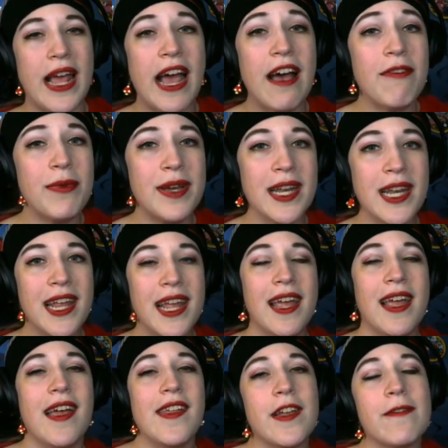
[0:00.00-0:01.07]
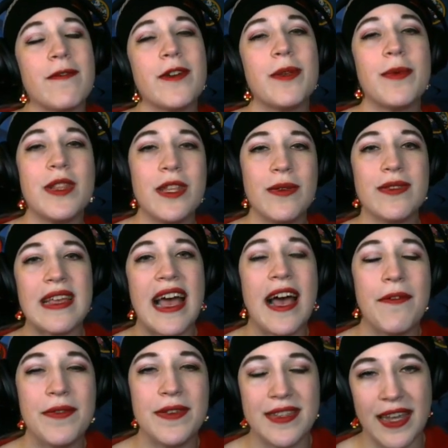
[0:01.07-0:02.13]
have one, and therefore you will lose
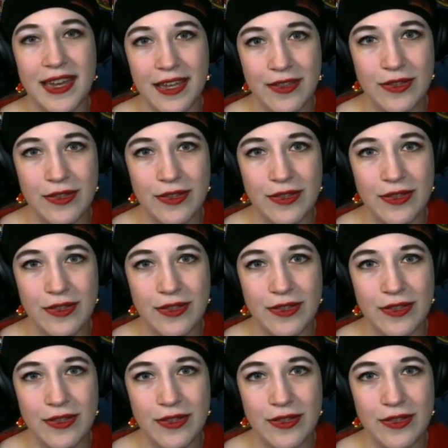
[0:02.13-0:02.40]
half a second.